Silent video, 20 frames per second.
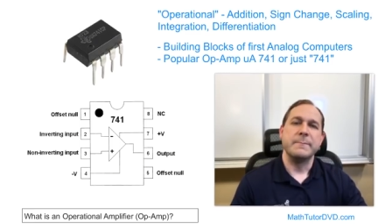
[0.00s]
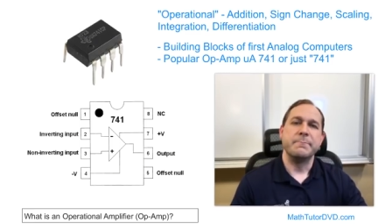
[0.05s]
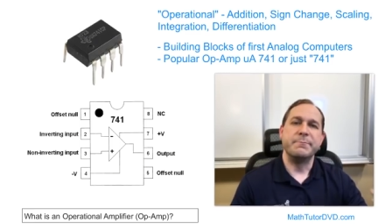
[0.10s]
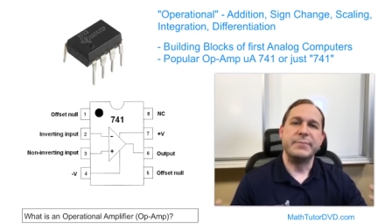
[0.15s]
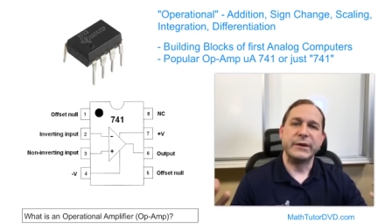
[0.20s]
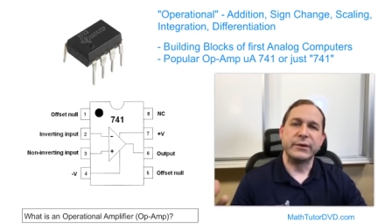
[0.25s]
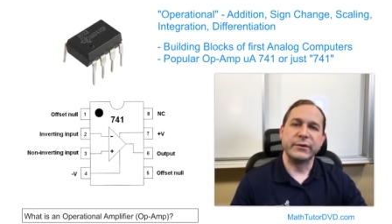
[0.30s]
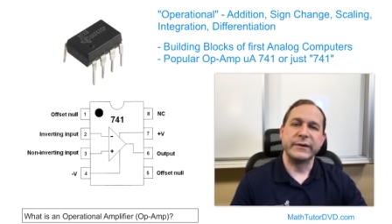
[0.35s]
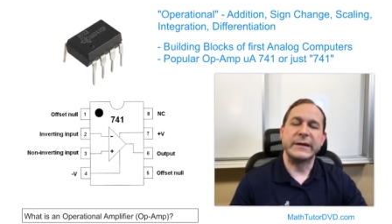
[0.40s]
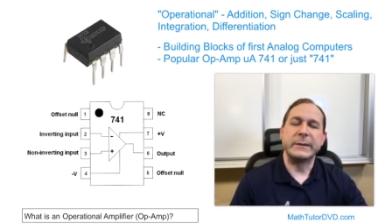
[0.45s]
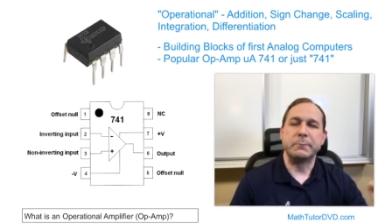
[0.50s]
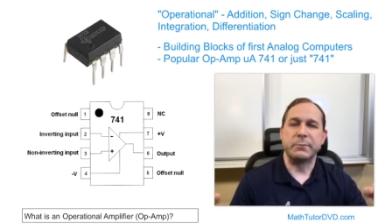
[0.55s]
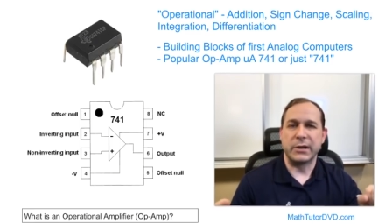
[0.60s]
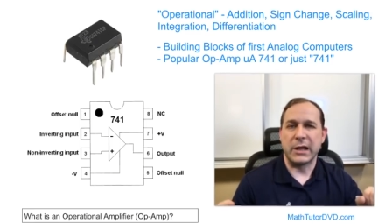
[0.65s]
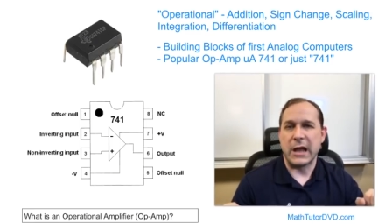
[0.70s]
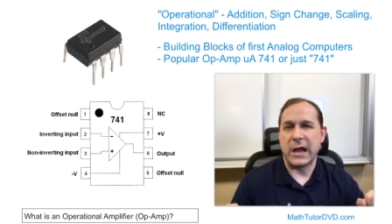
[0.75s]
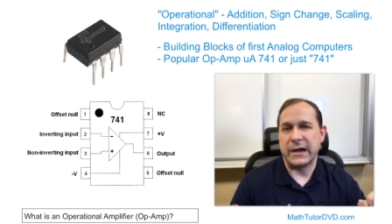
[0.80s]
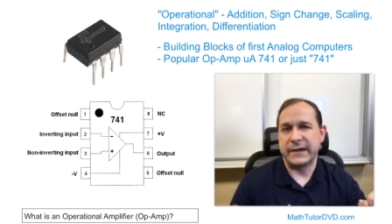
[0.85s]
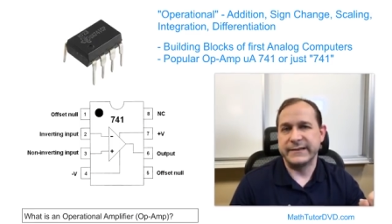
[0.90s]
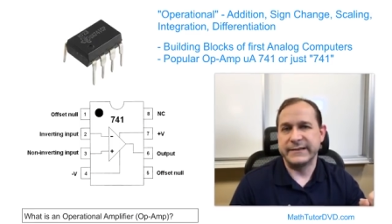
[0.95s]
building
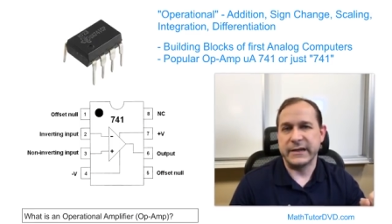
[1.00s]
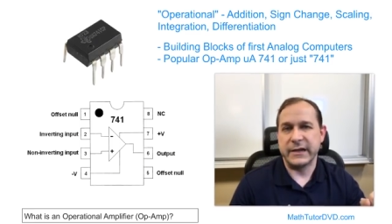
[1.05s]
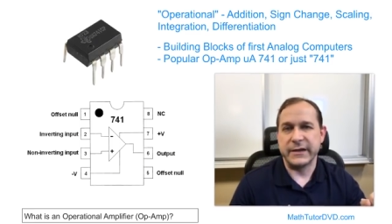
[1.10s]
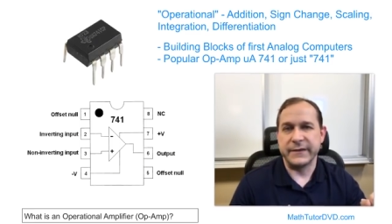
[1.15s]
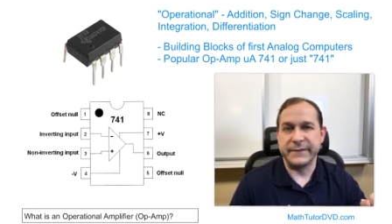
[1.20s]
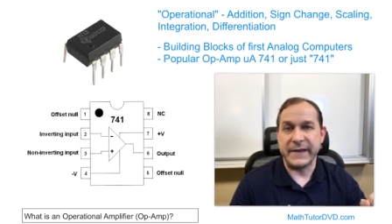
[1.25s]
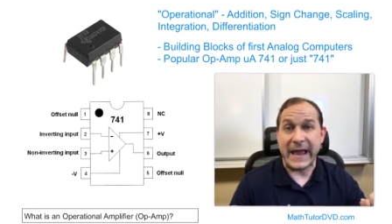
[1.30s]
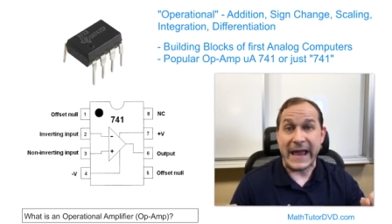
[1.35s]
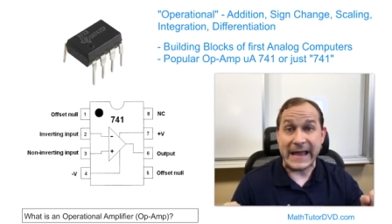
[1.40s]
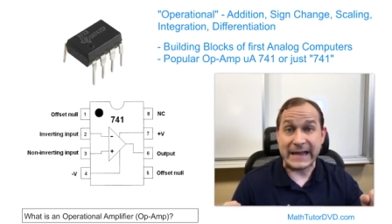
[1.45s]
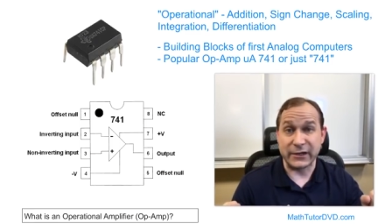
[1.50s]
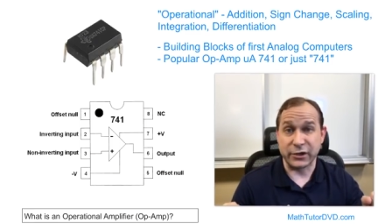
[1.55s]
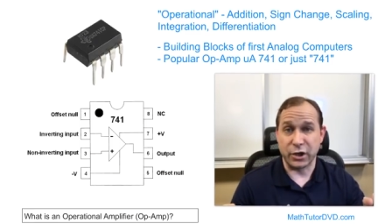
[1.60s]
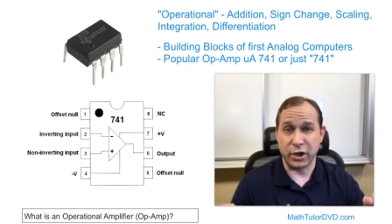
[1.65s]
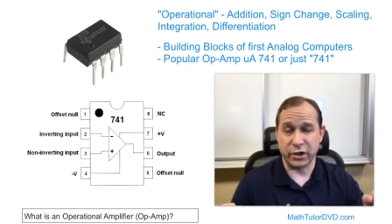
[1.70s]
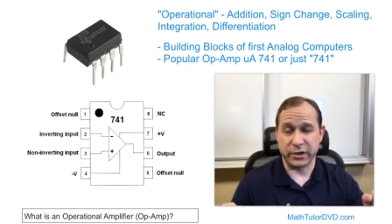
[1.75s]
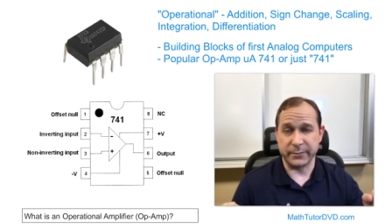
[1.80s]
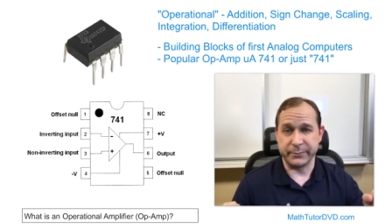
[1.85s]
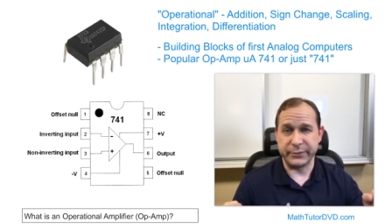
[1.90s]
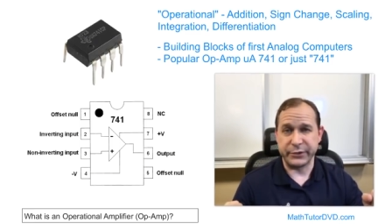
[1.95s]
blocks of
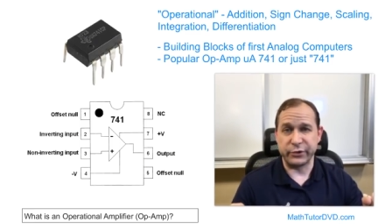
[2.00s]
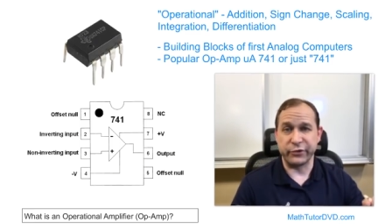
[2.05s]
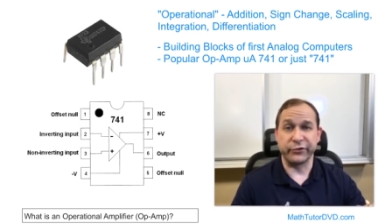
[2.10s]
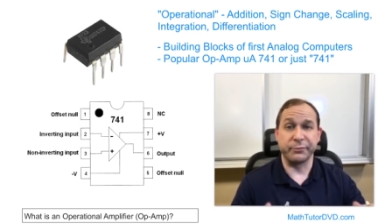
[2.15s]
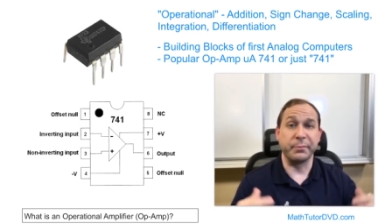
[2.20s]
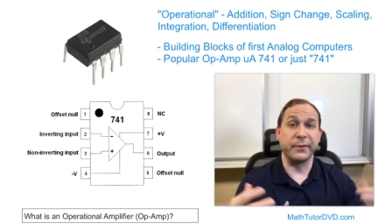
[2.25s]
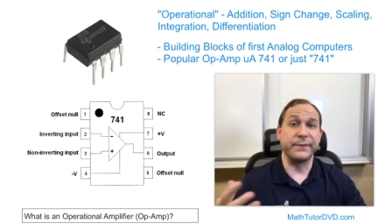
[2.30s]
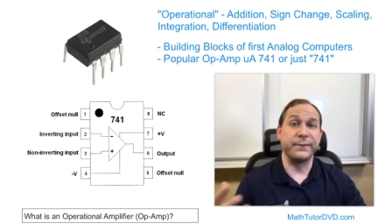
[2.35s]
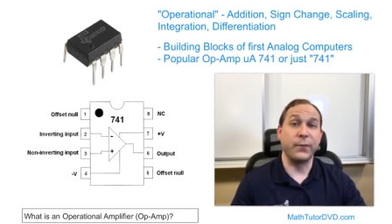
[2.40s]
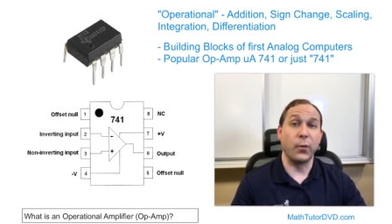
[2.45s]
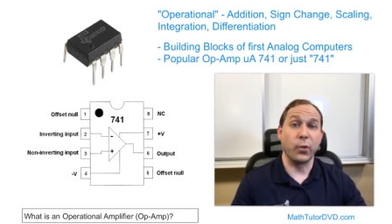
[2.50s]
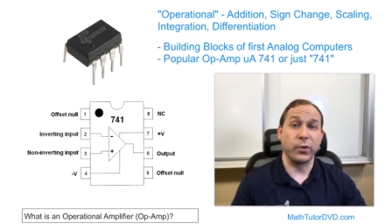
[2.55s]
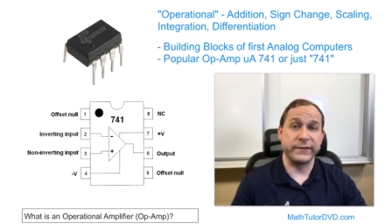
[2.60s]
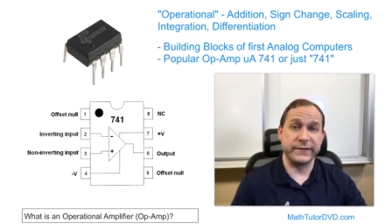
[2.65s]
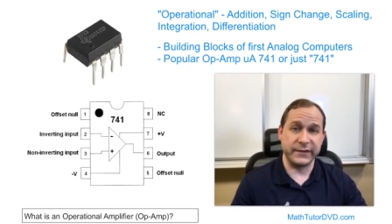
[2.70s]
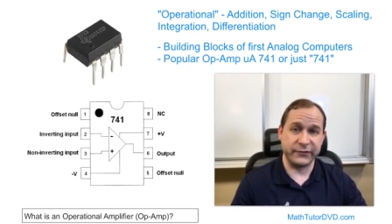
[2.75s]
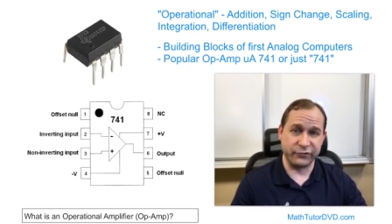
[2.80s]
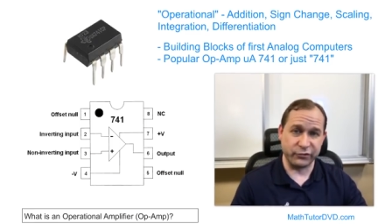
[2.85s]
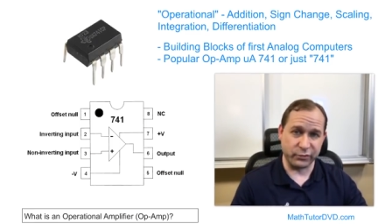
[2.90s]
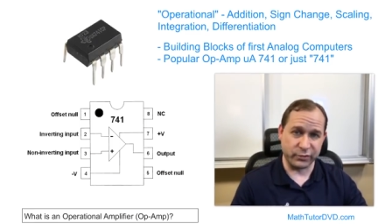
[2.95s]
analog computers before
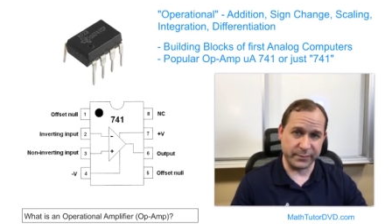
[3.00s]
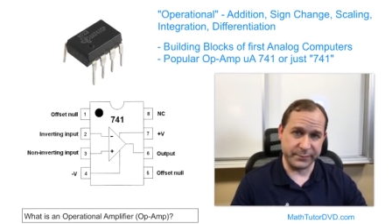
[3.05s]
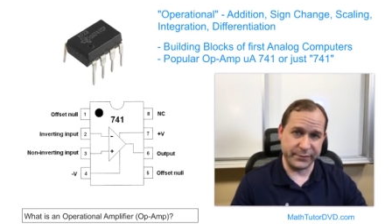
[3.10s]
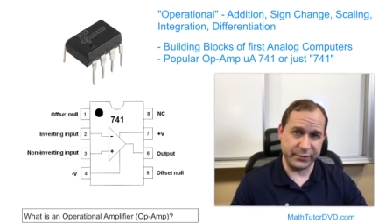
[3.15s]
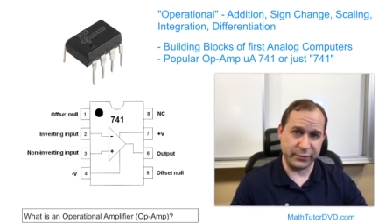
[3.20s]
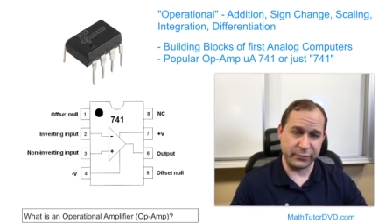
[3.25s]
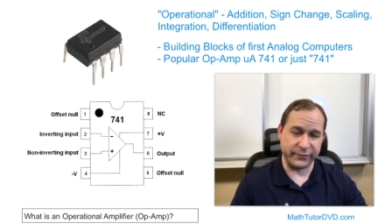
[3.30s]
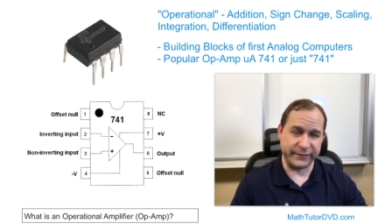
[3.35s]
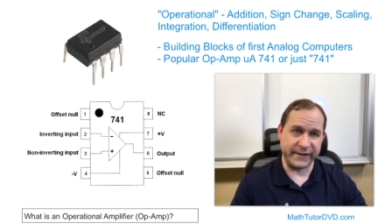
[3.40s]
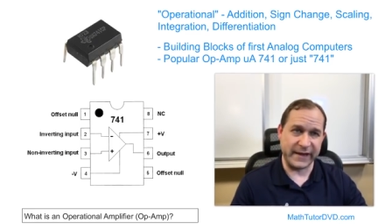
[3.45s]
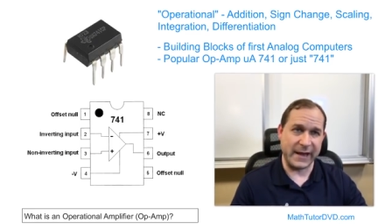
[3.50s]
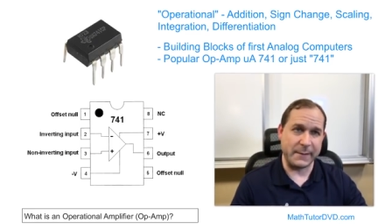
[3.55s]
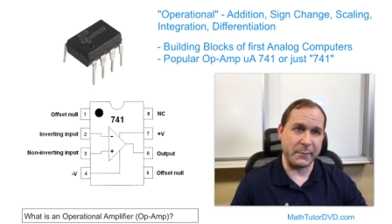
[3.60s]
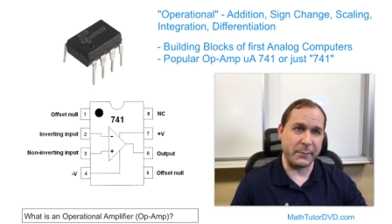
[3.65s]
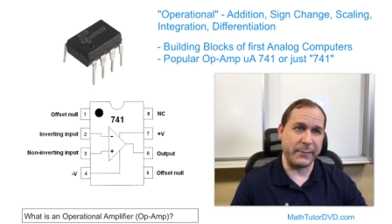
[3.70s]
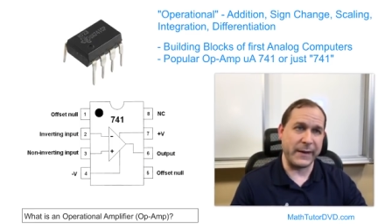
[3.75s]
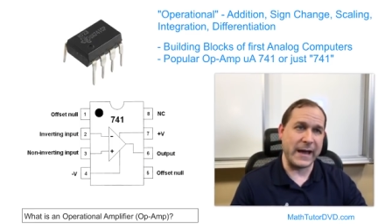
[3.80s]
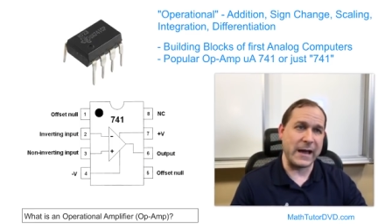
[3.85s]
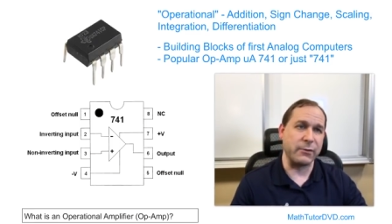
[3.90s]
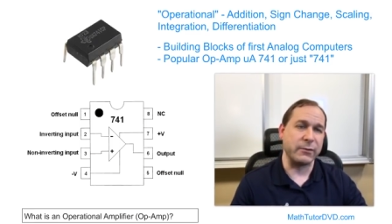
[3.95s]
digital computers came
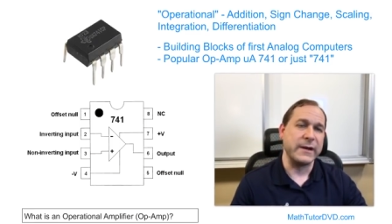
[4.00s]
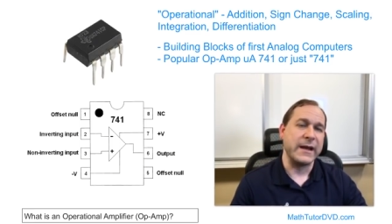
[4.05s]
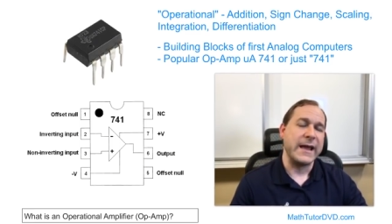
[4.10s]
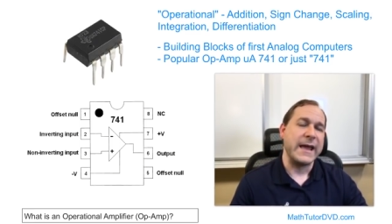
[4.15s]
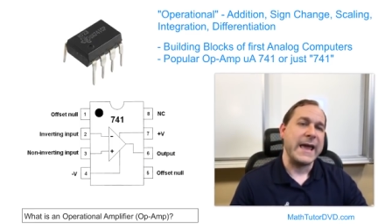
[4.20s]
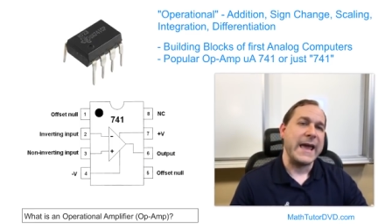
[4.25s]
about,